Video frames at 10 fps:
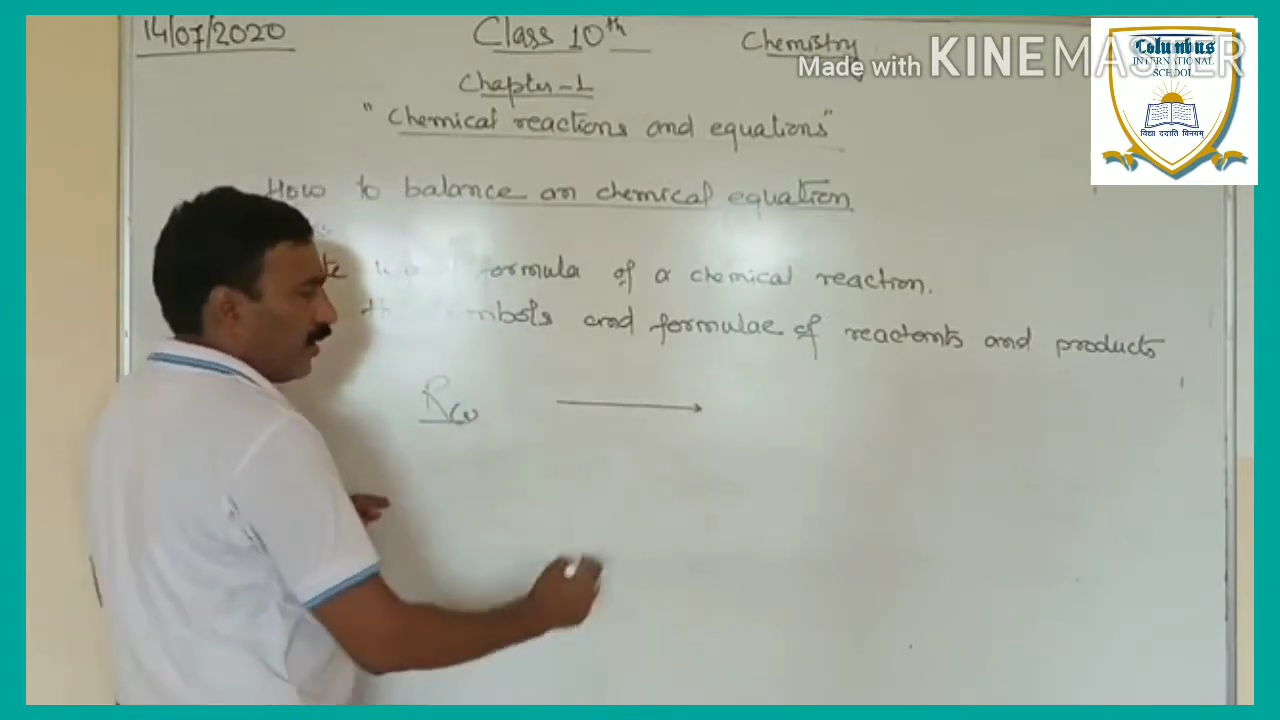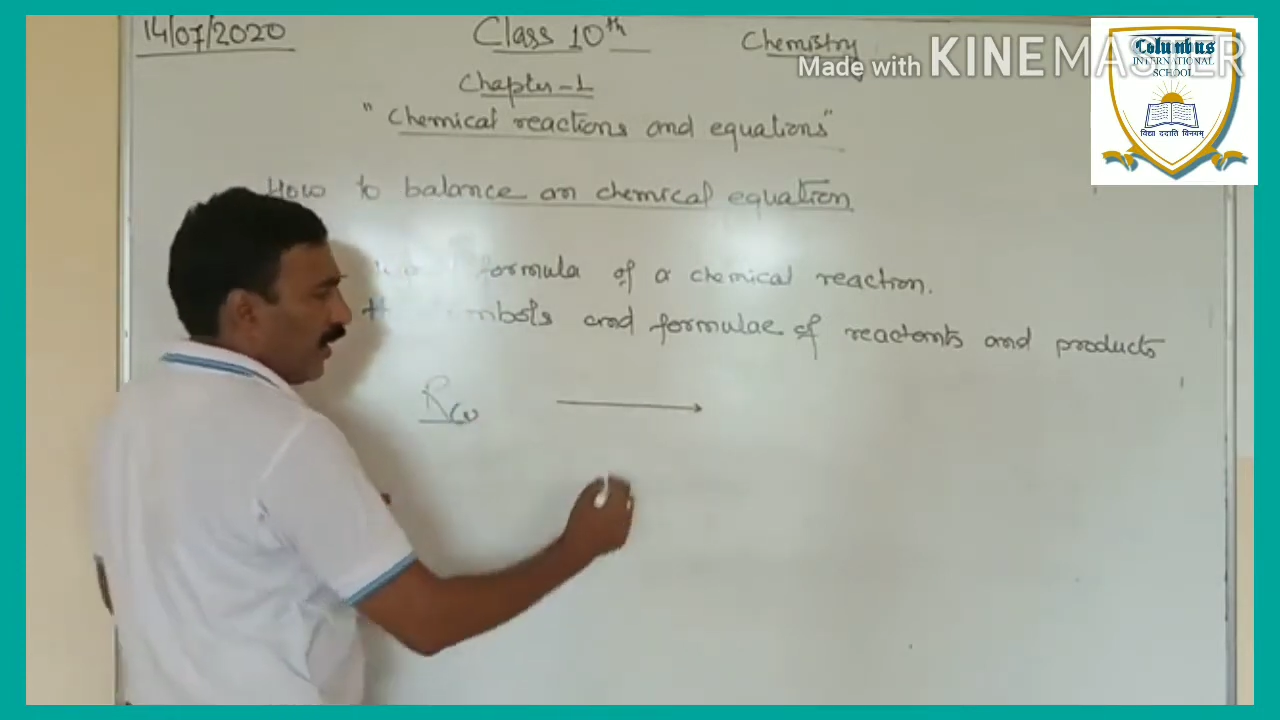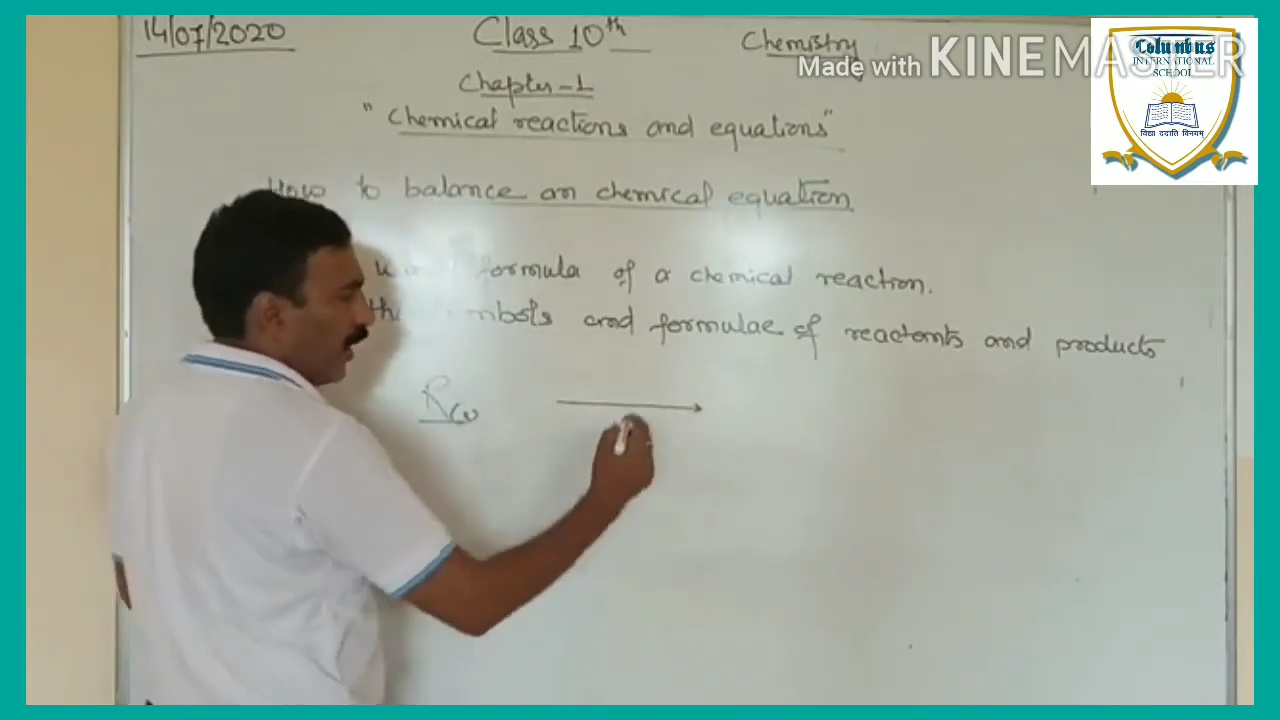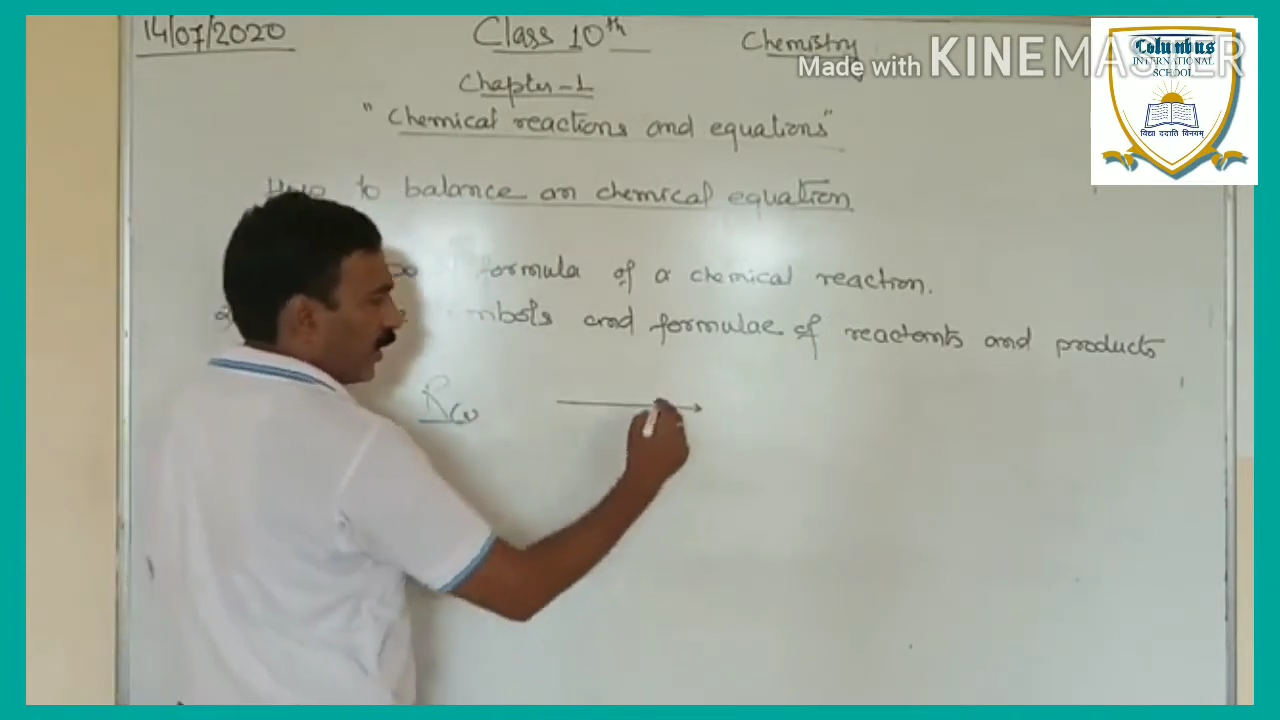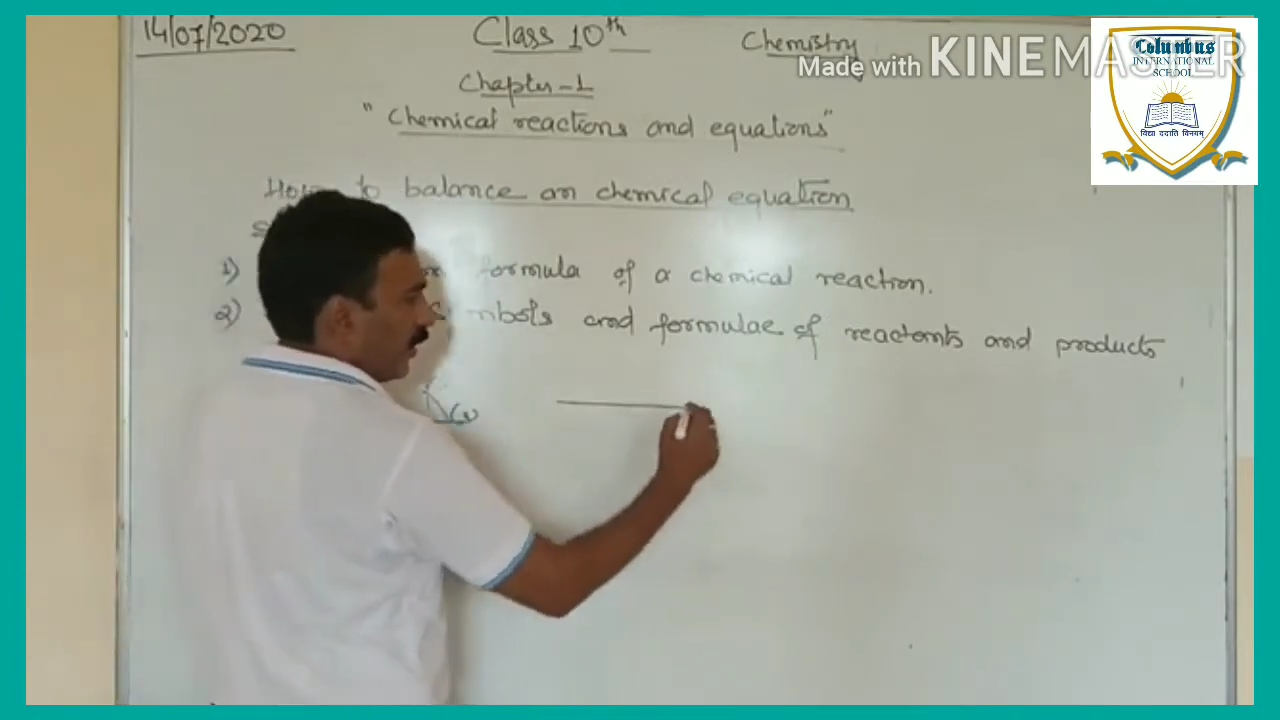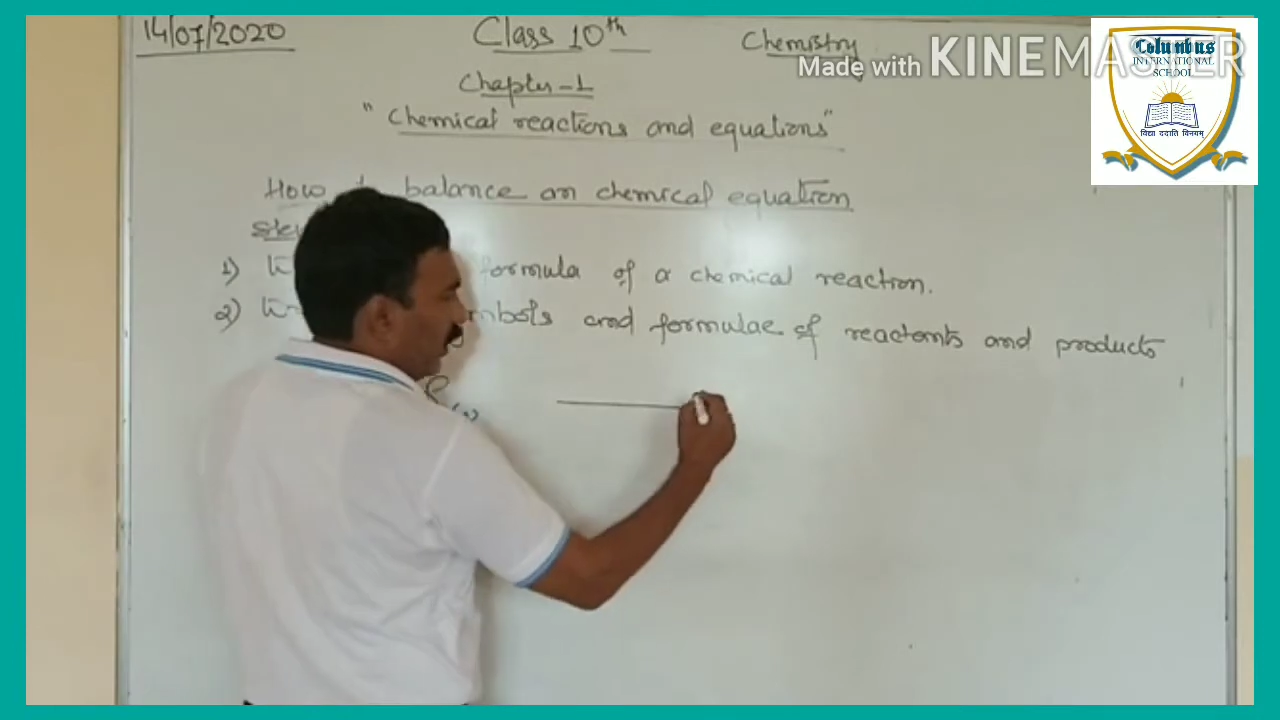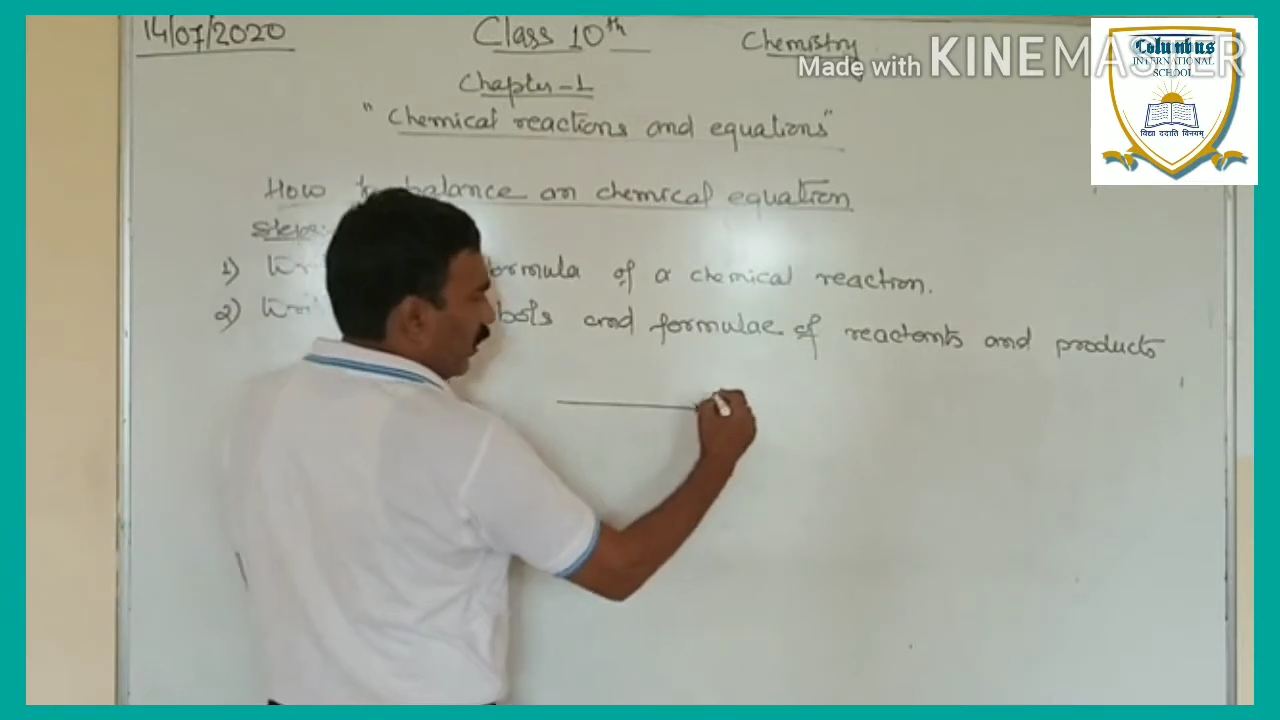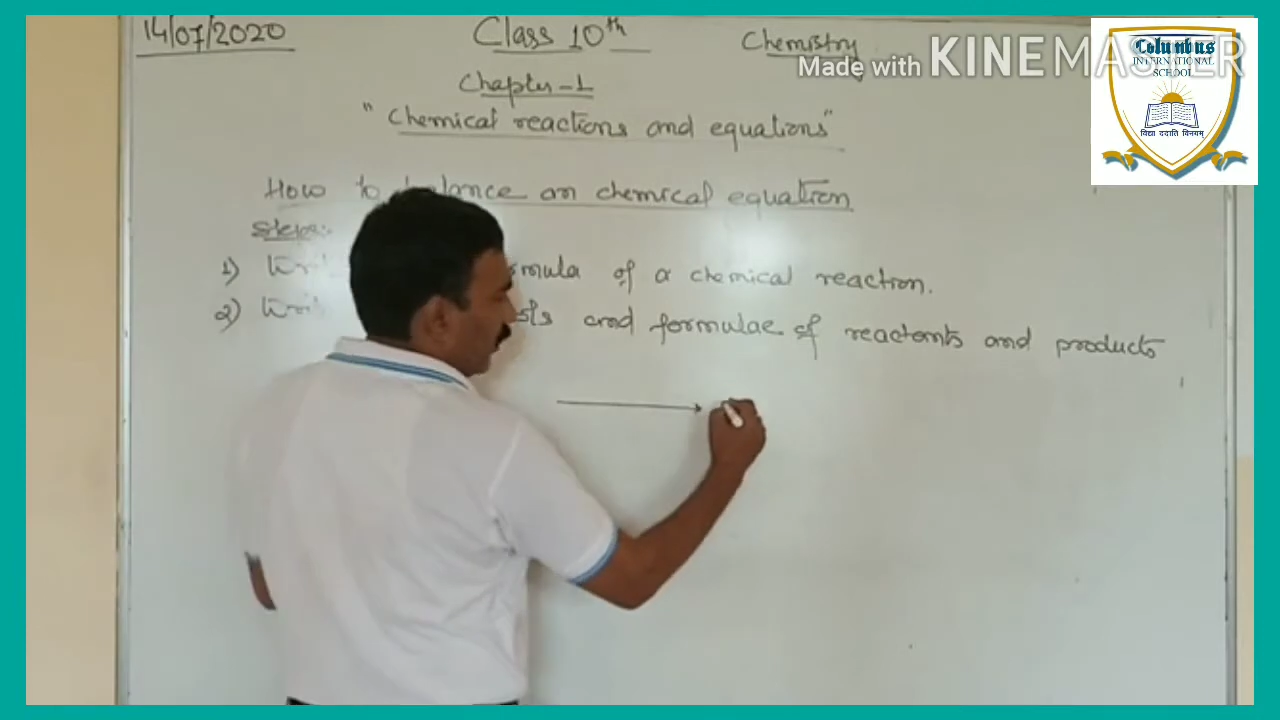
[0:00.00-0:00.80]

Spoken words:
are the